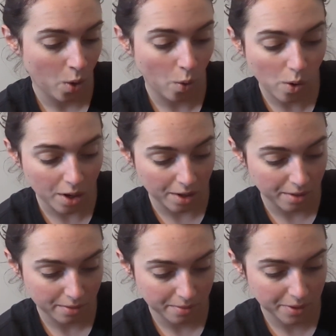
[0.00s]

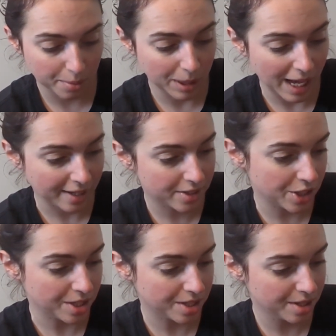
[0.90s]
Or the black
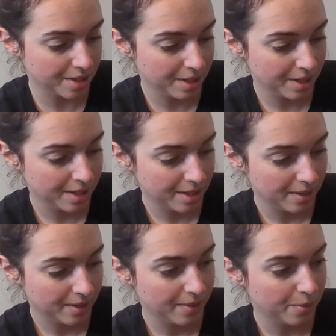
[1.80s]
just
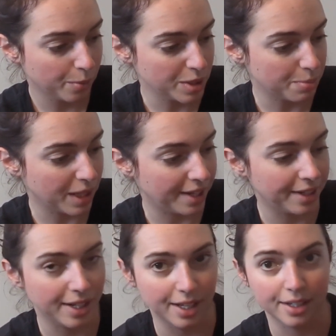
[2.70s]
was
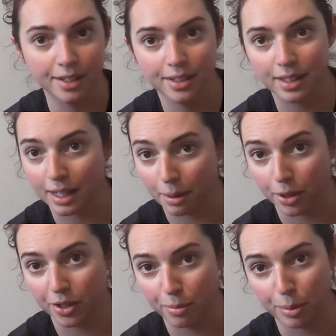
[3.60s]
blended in, like it
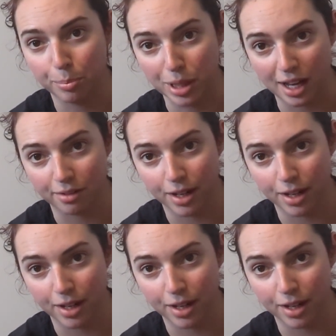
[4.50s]
could have been black